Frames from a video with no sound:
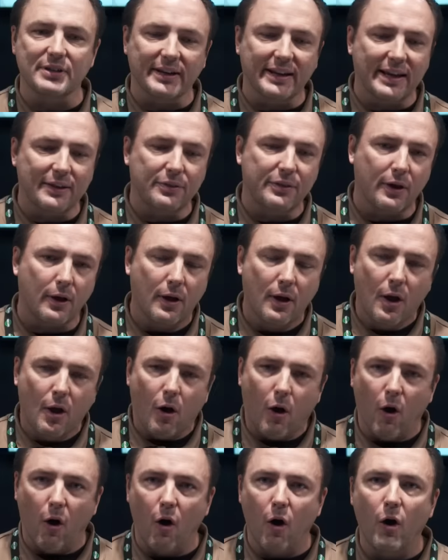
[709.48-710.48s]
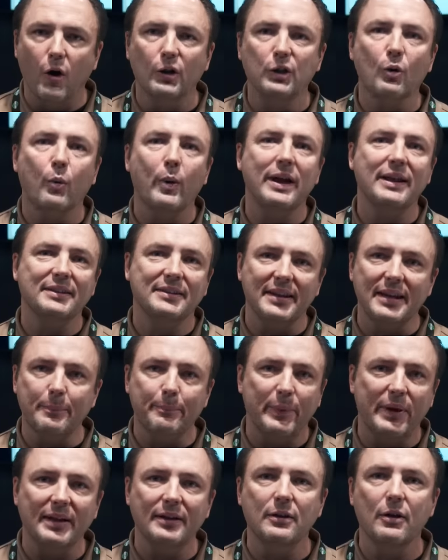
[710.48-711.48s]
and get the all the way
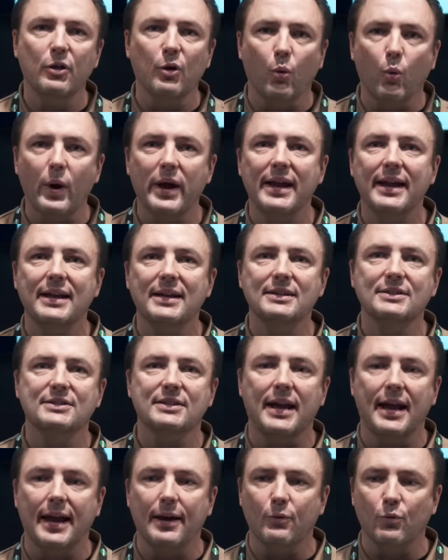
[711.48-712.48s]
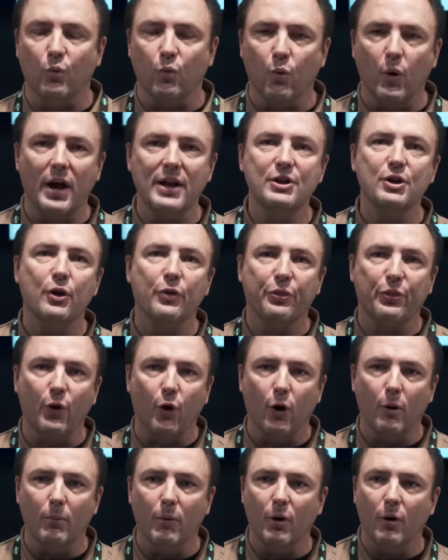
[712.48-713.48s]
deep into the weeds and run your
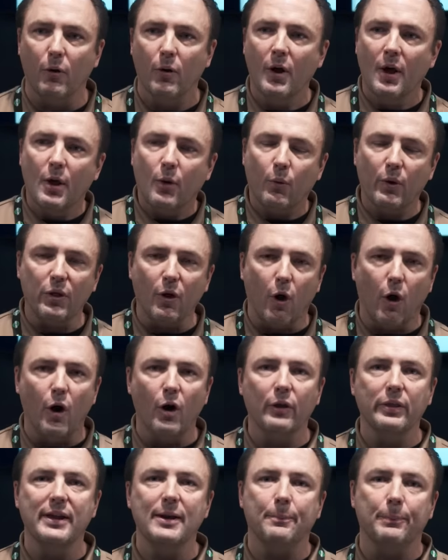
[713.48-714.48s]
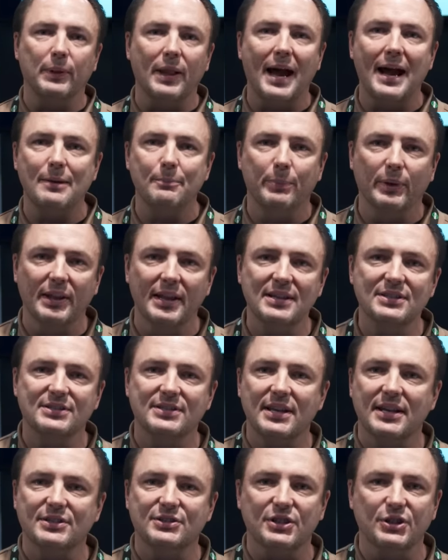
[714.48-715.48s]
thermal with all the applied
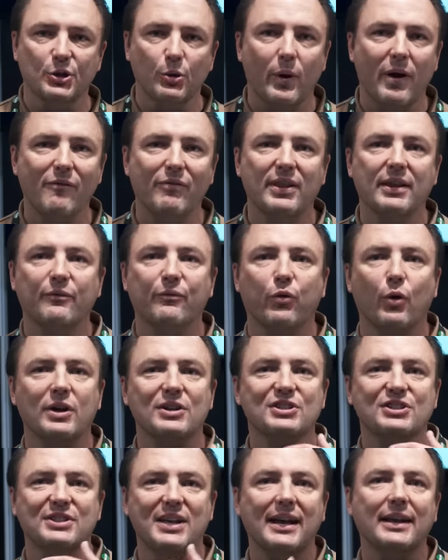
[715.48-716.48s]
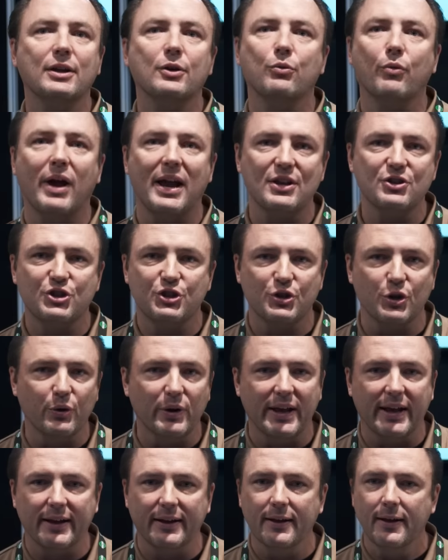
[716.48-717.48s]
ballistics and do everything for extended range
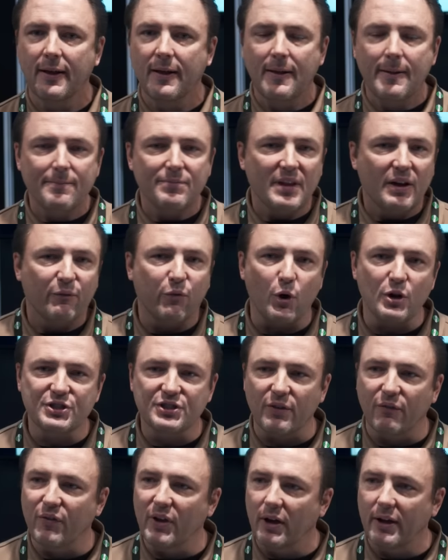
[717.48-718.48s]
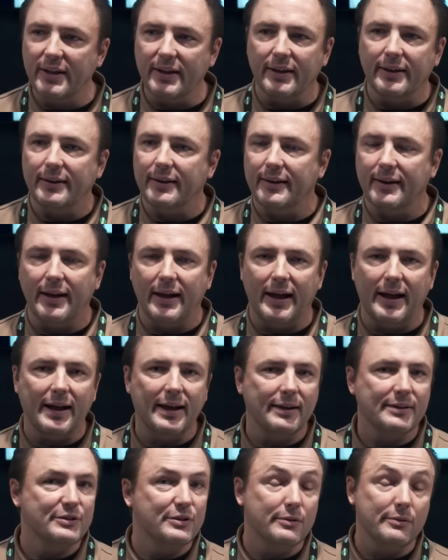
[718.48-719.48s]
shooting. For a civilian,
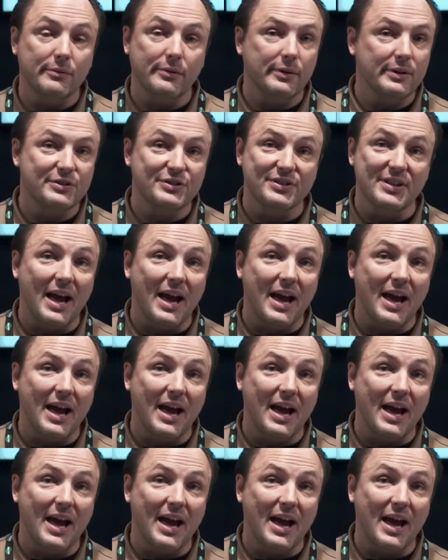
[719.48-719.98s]
uh, it's